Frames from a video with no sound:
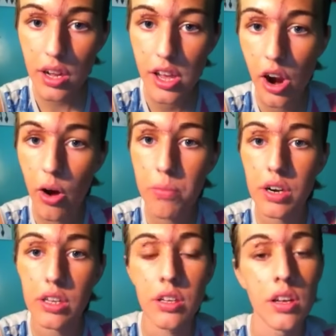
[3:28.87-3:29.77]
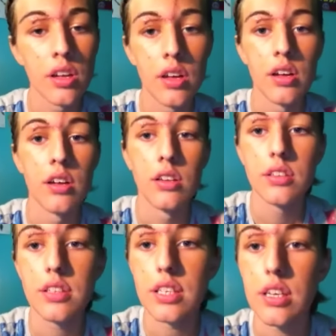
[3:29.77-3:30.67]
You know, I'm going to
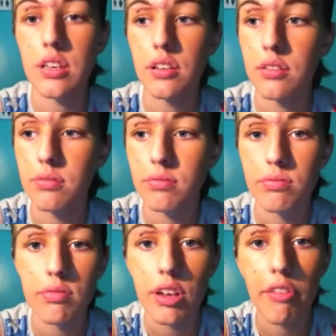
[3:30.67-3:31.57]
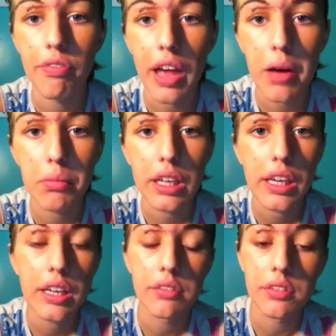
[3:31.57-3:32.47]
see, you know,
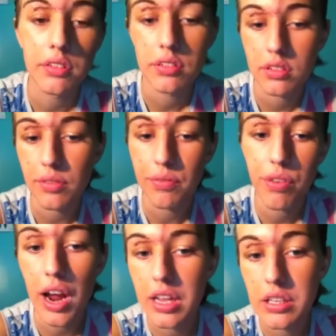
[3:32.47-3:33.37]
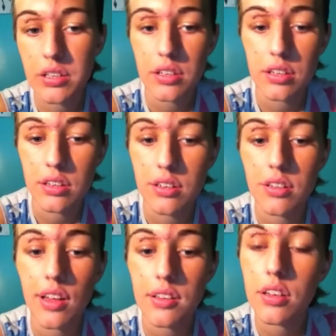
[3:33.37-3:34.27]
family and some friends.
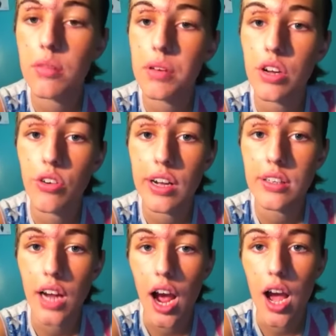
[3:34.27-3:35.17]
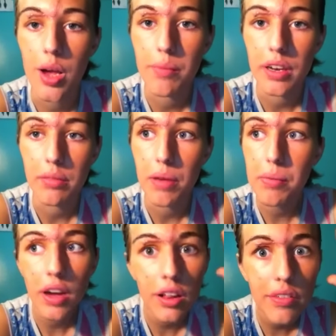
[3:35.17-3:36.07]
And it's going to be a great time. And
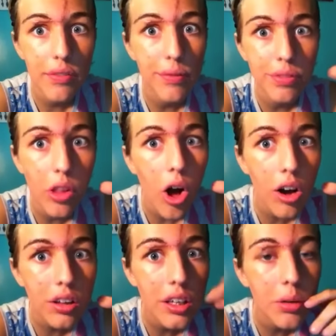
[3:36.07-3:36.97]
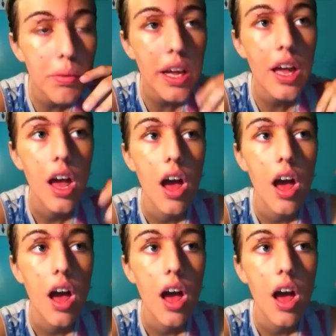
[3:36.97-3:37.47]
maybe I'll even vlog a little bit.